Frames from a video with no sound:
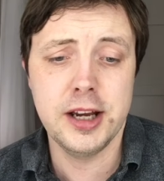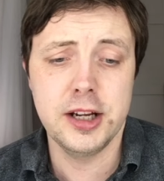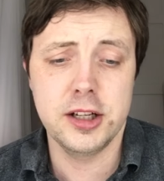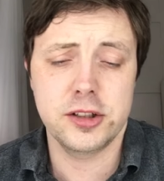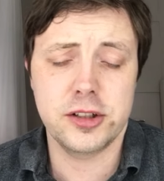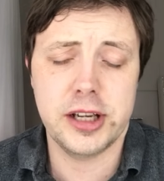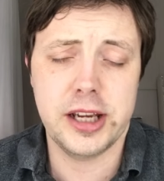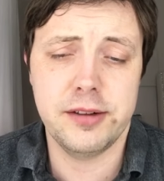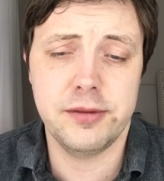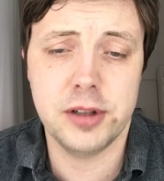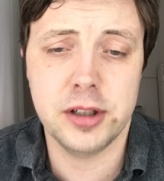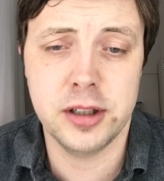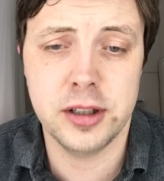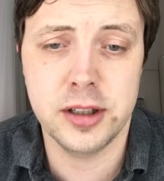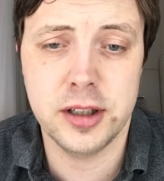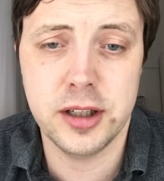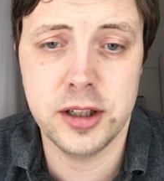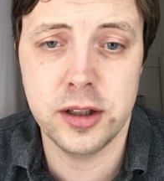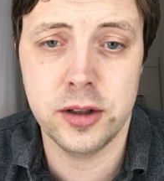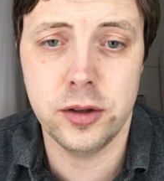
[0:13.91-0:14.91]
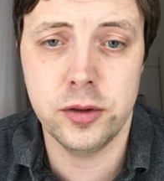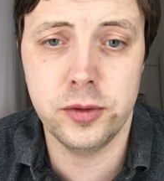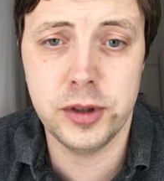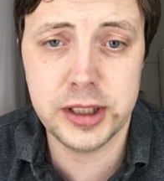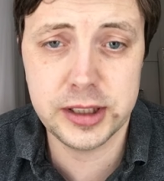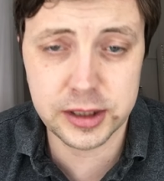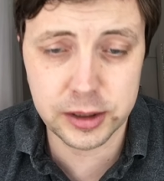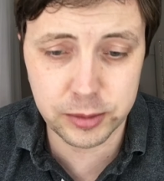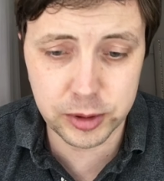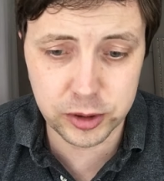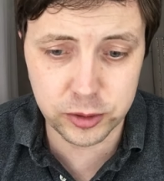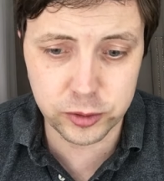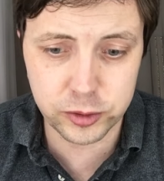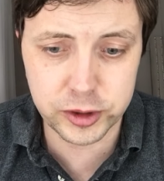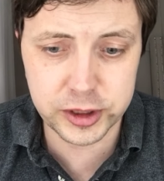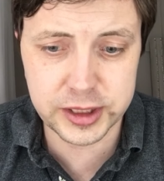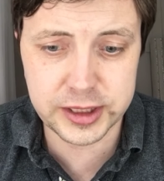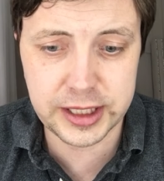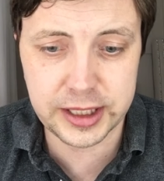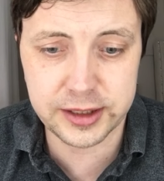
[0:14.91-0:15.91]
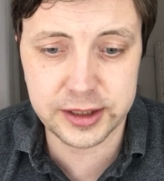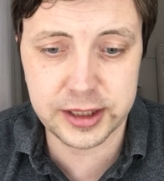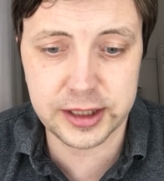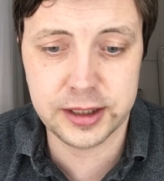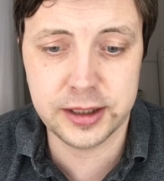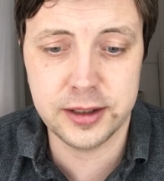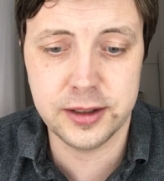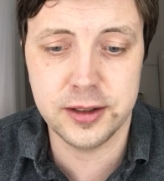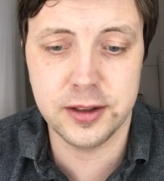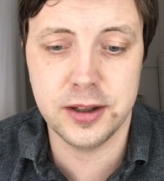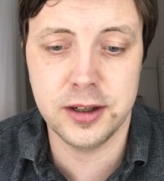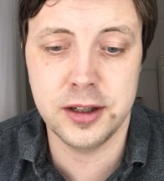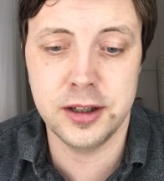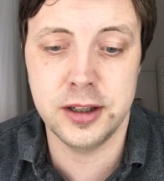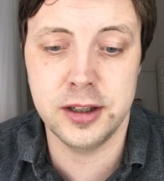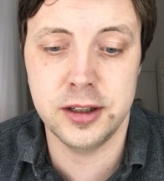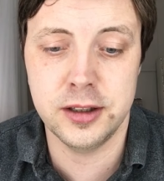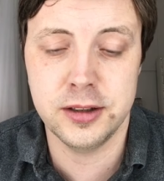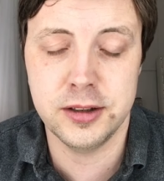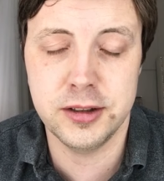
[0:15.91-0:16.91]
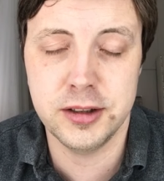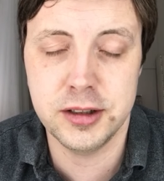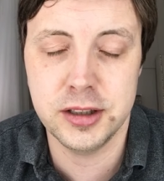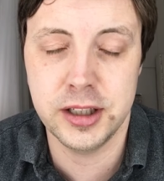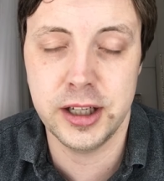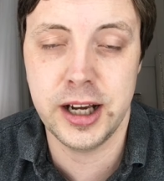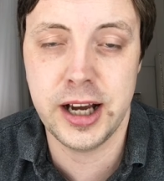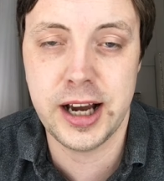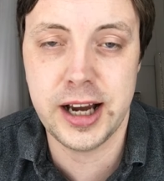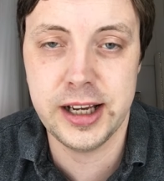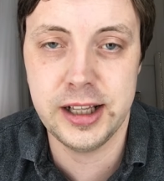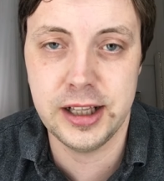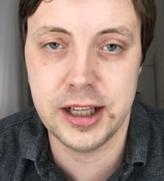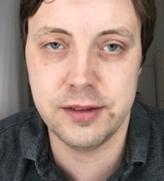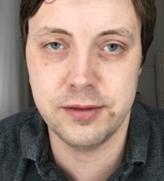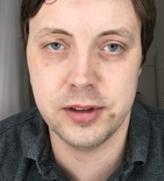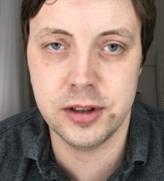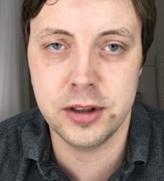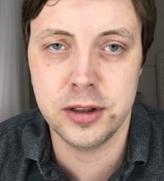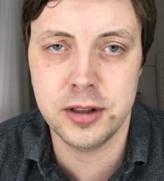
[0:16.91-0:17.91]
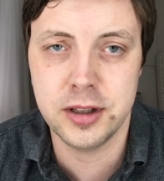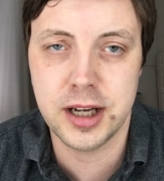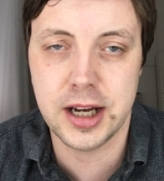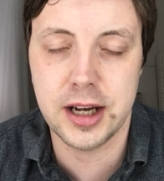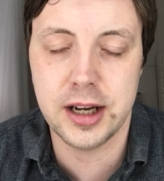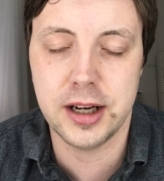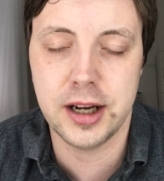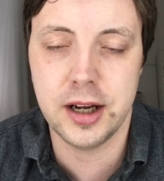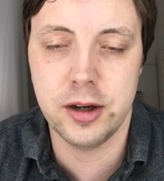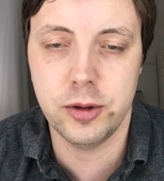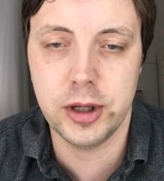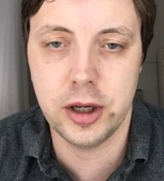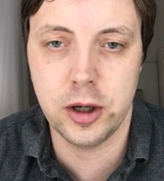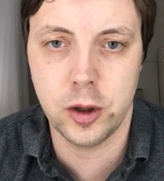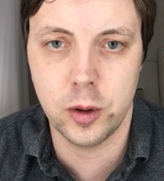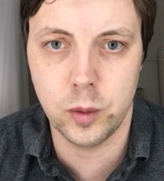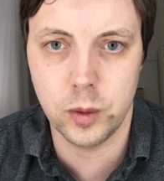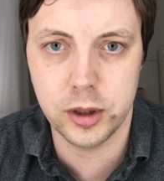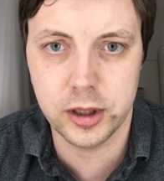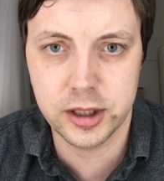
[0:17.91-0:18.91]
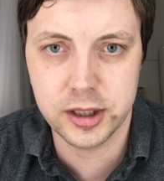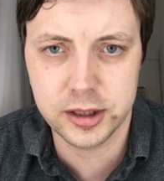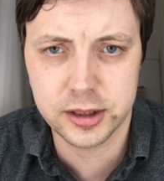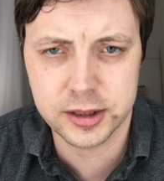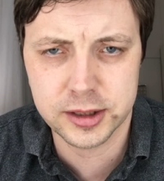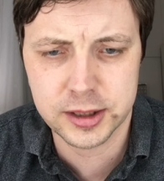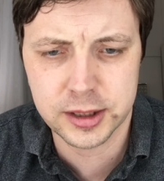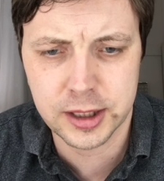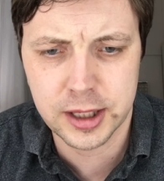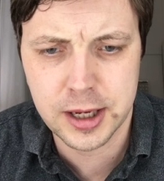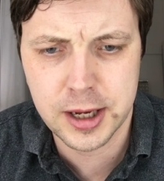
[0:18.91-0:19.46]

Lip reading: So I have a reasonable understanding at high level how it all works.